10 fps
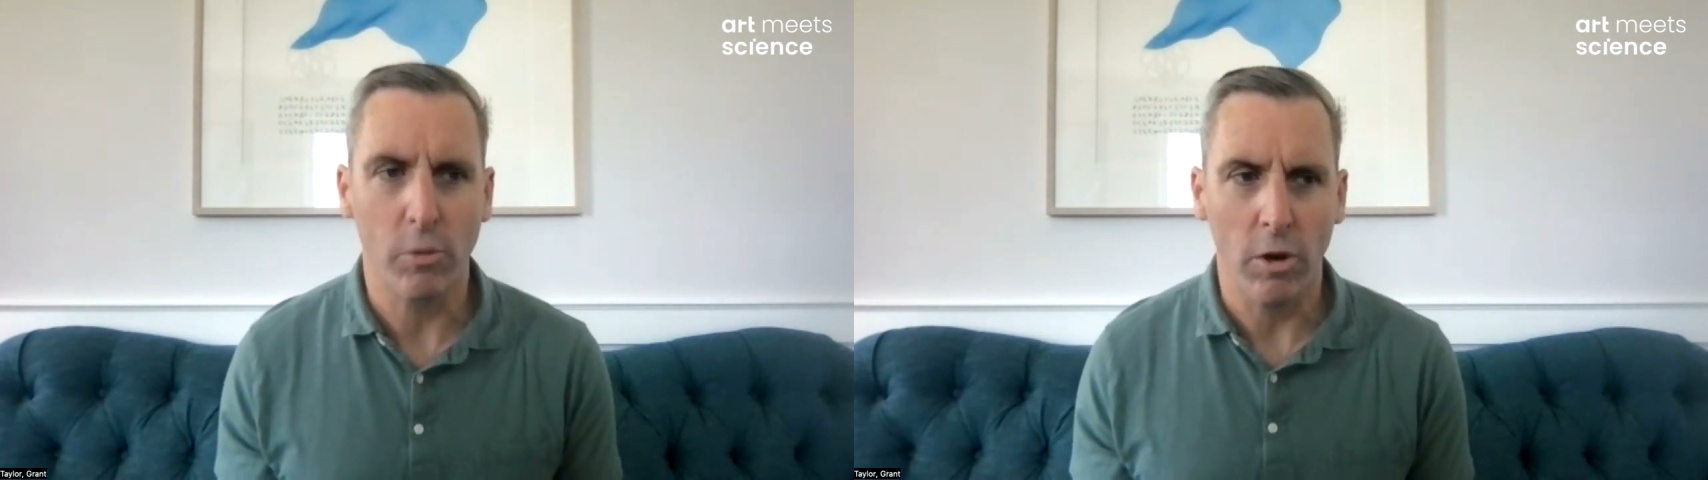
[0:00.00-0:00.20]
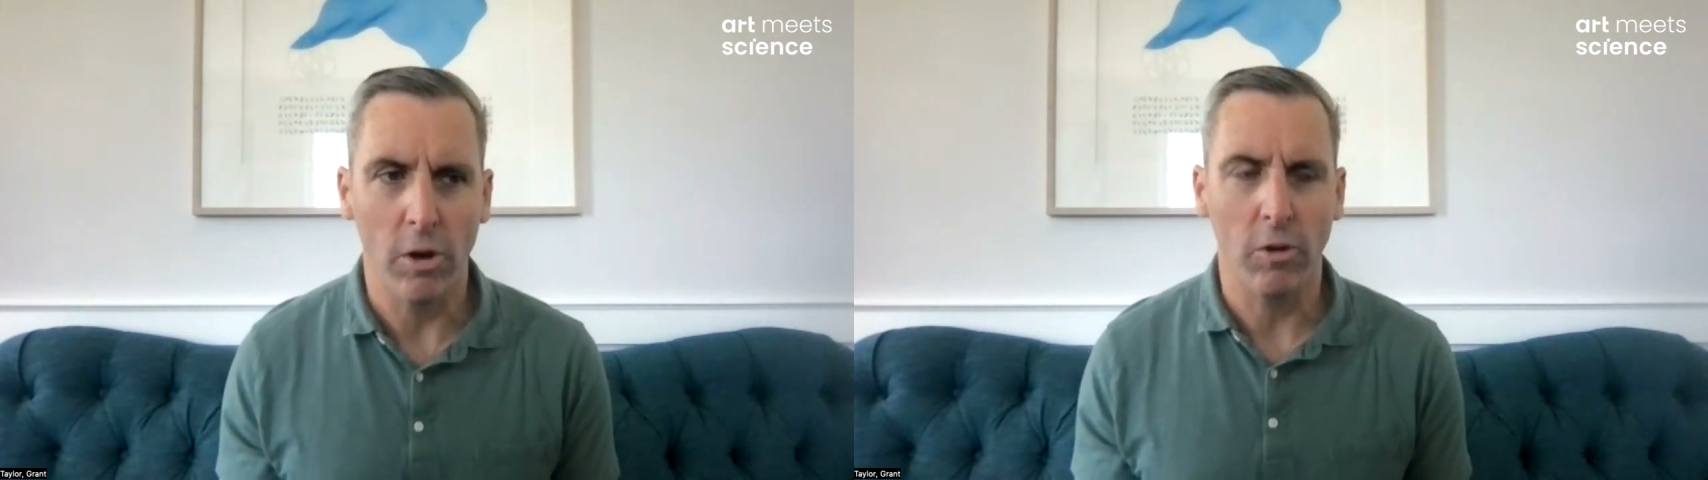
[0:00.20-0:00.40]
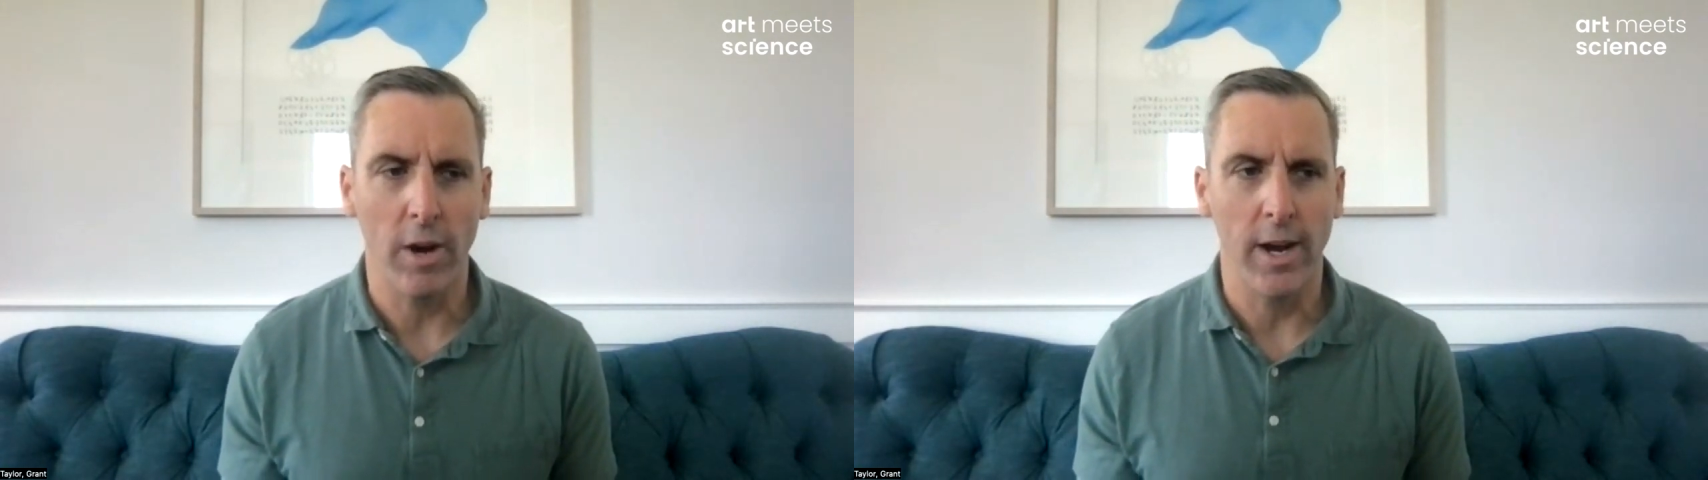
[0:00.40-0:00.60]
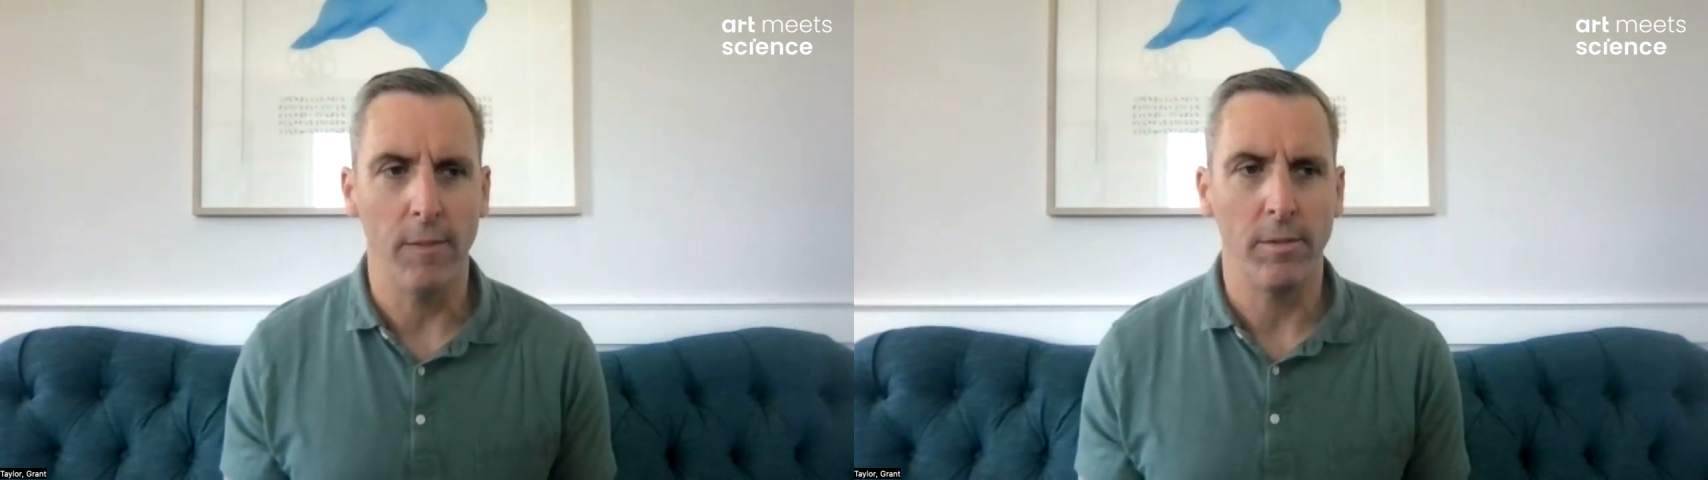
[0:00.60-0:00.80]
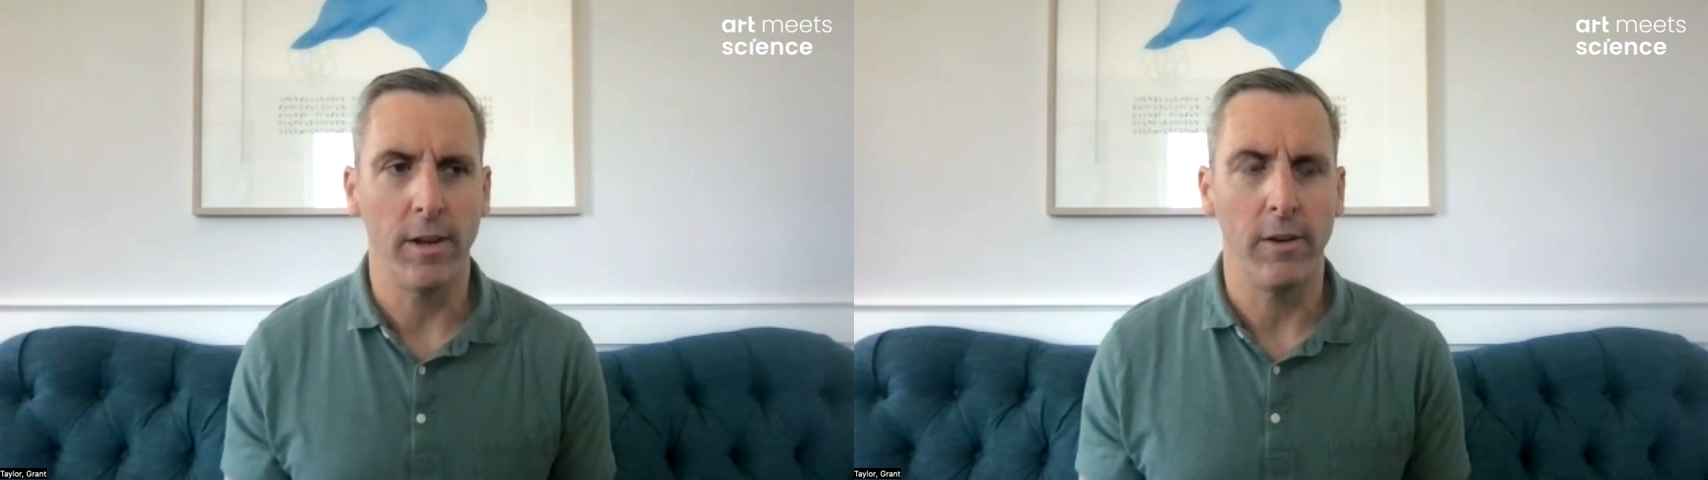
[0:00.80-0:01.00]

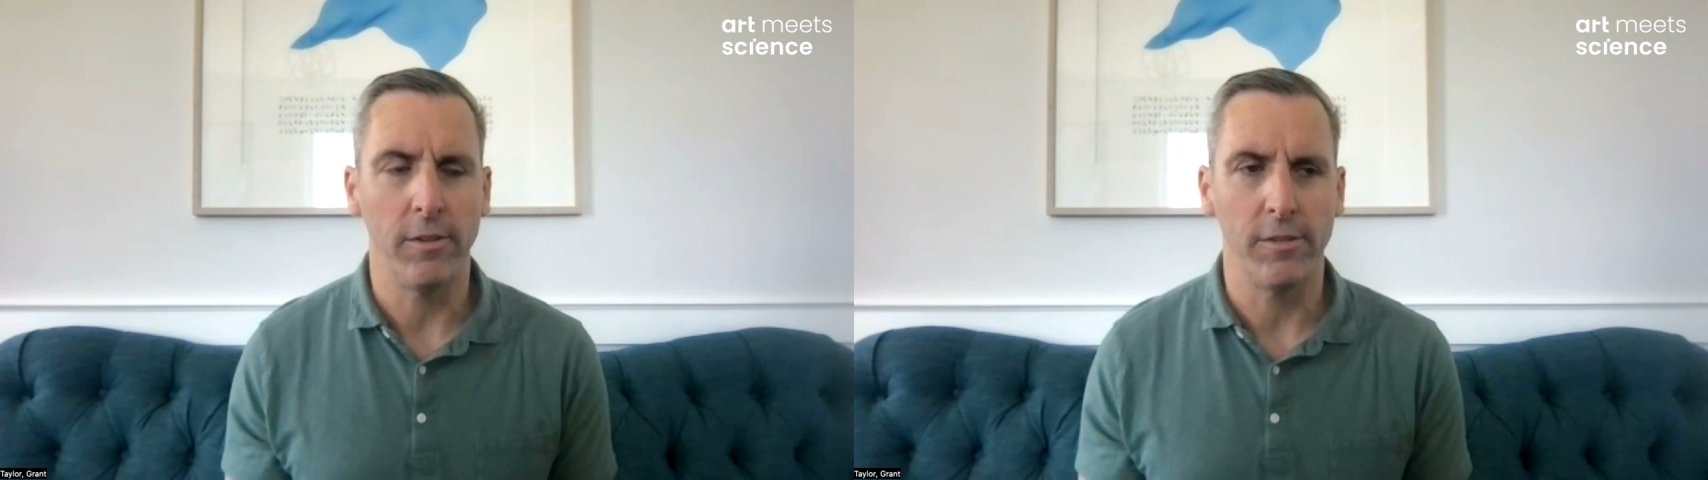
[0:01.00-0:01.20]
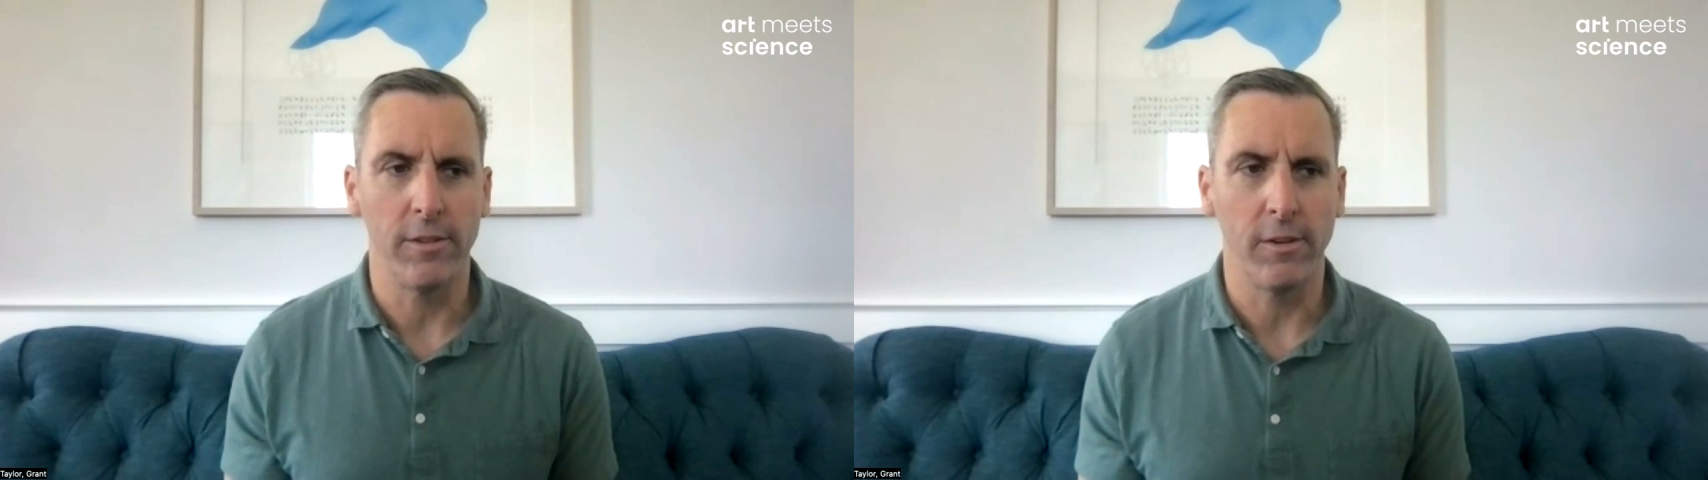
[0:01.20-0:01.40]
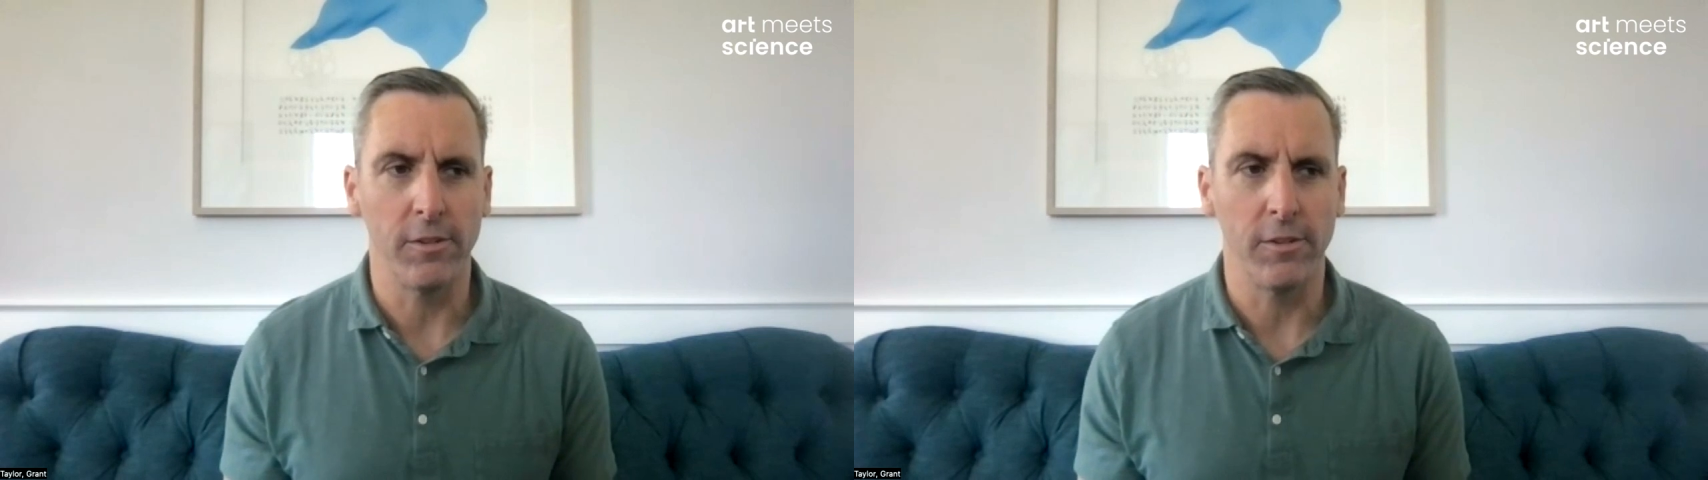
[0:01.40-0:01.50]
Program There is there